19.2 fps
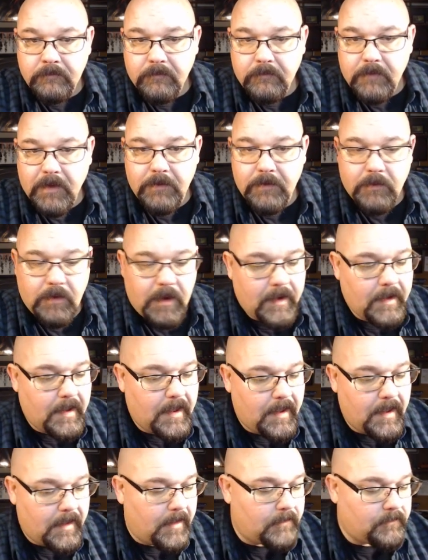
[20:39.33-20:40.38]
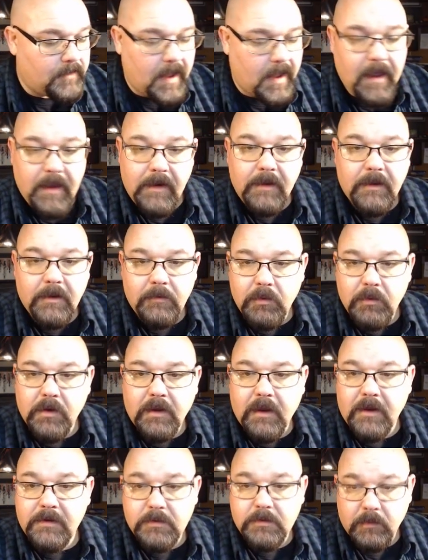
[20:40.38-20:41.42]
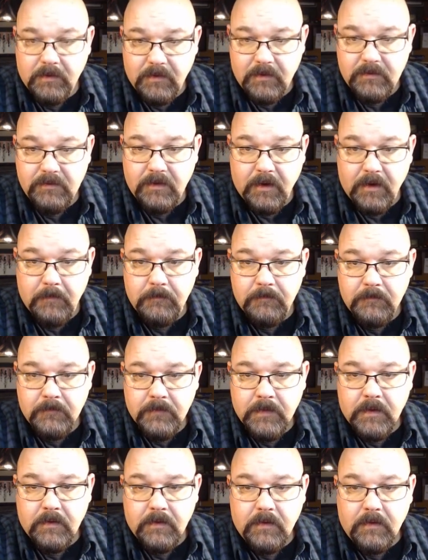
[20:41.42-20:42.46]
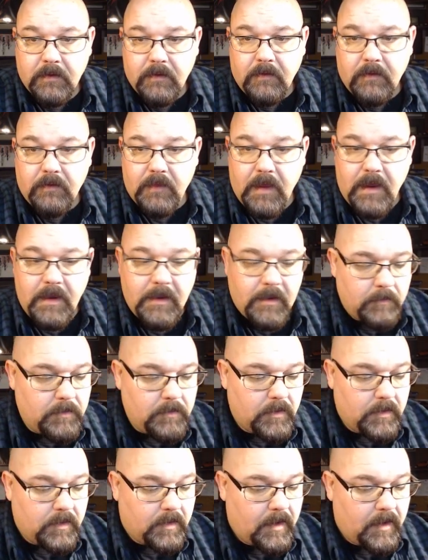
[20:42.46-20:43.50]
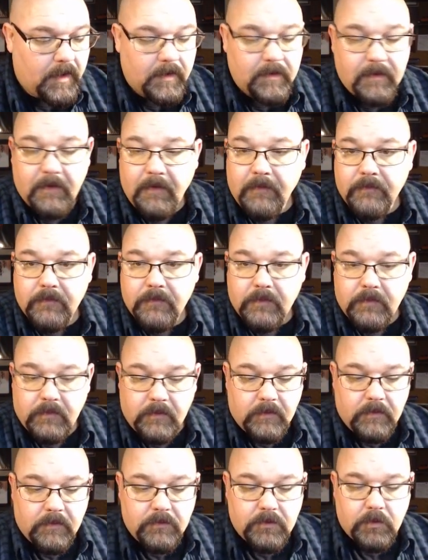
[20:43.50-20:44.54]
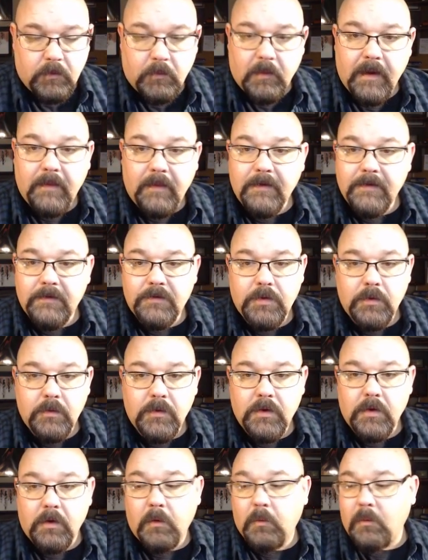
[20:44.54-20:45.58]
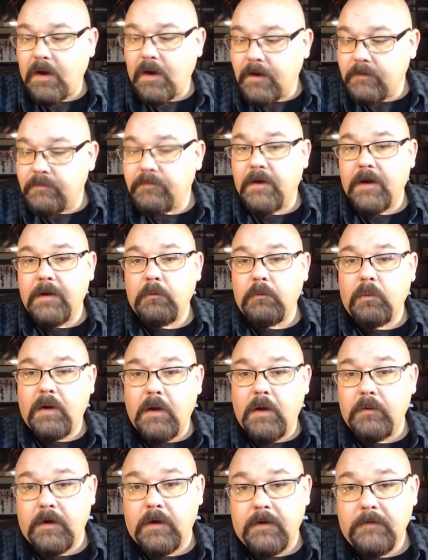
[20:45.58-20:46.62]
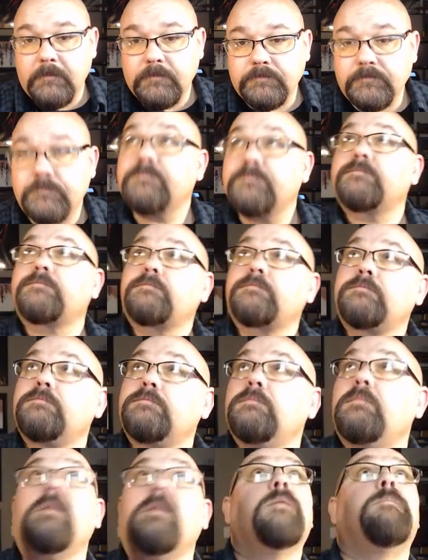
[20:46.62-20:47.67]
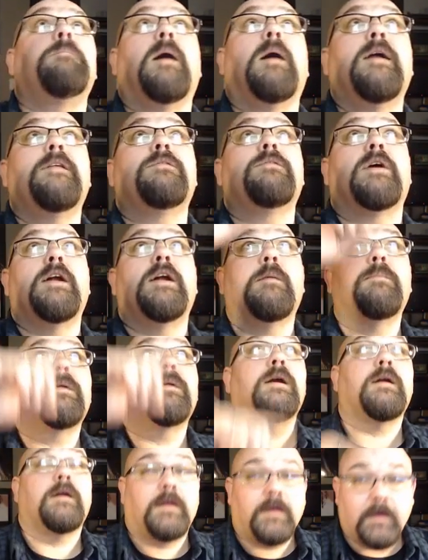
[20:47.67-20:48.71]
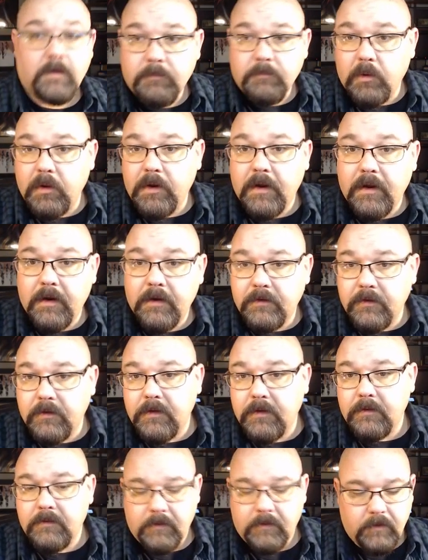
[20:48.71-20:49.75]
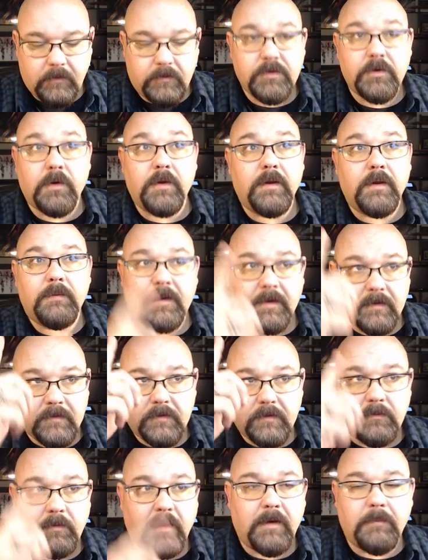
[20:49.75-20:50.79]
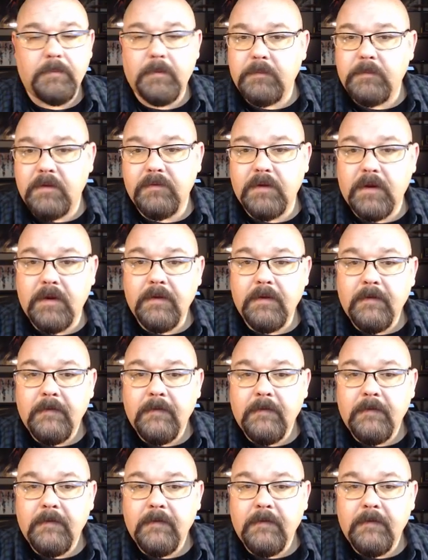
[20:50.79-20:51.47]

They do not have any communication with this hub. They communicate directly to your Wi-Fi router. Mine's right up there. I can't point at it to you or show you because it's right up above you.